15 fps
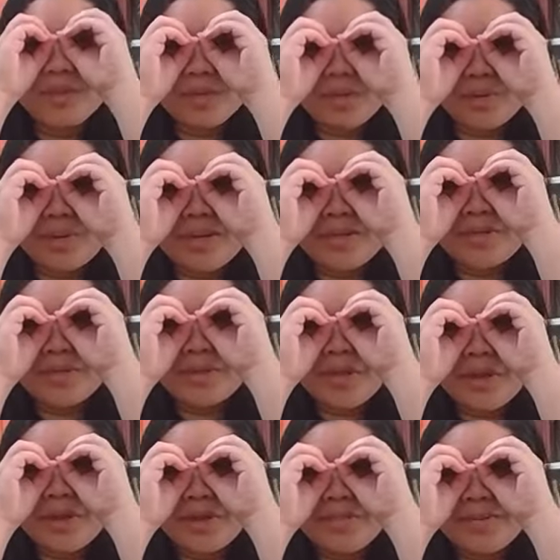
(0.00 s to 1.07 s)
Great
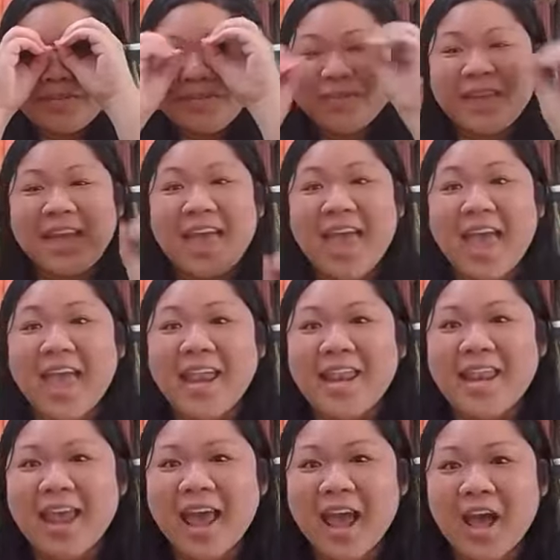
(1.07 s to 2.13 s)
job. And
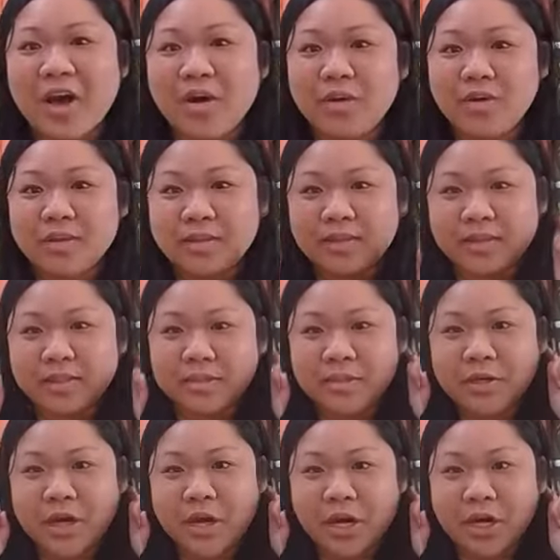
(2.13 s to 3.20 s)
now let's put
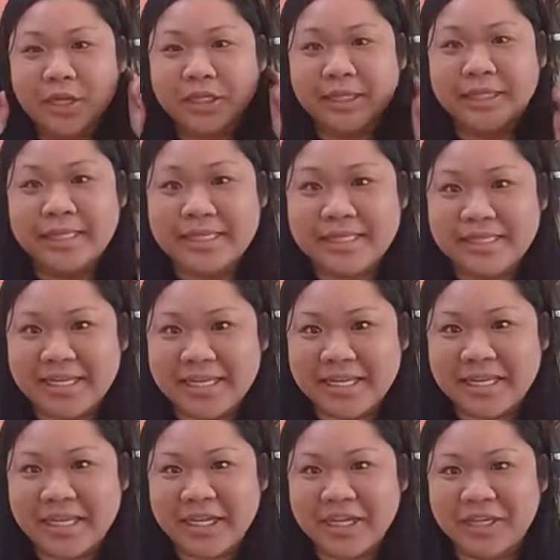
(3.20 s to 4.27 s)
on our listening
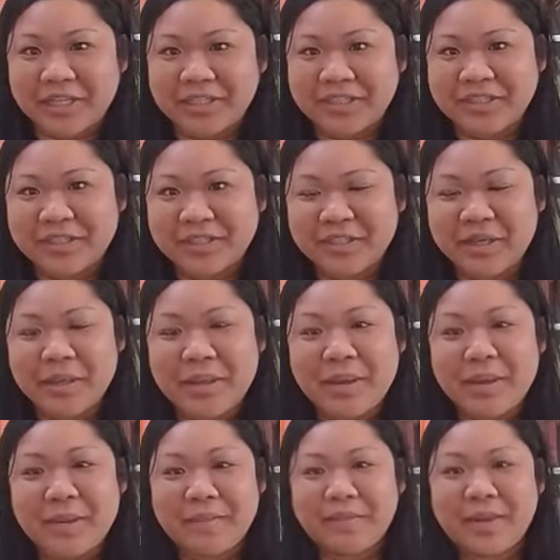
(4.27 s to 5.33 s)
ears.
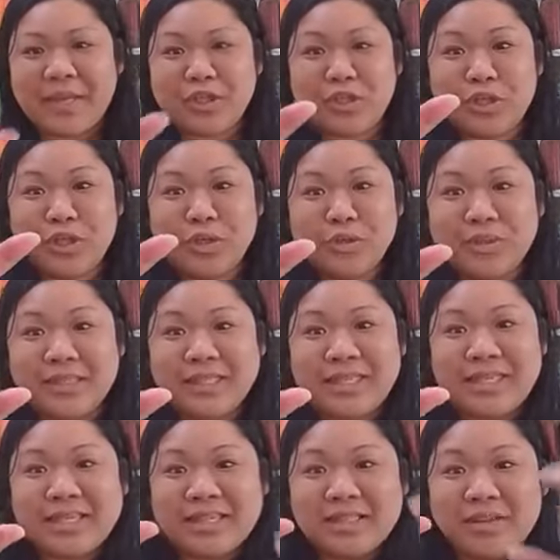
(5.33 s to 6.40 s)
Make 2
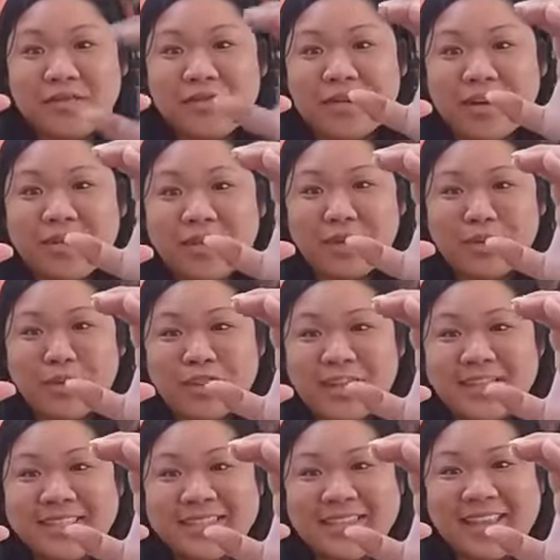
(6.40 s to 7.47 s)
C's in front of
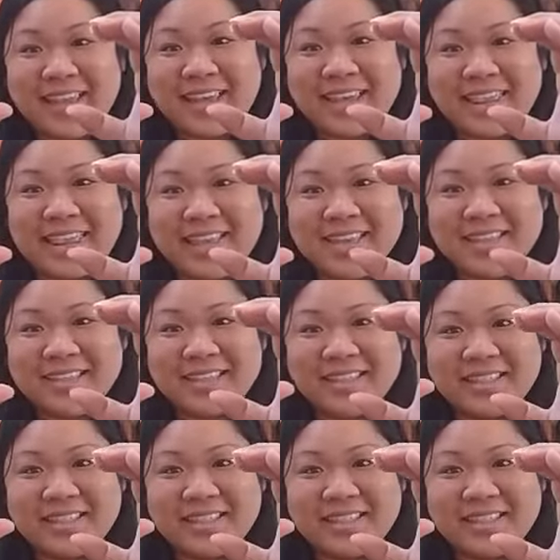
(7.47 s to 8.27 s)
just like this.